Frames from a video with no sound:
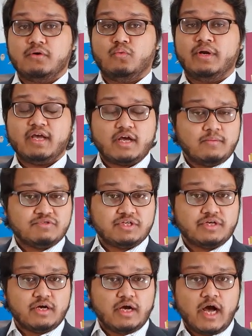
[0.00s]
When it comes
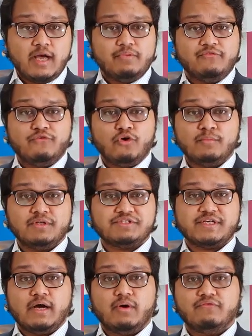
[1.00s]
to high performance,
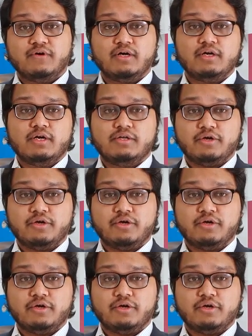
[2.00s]
however,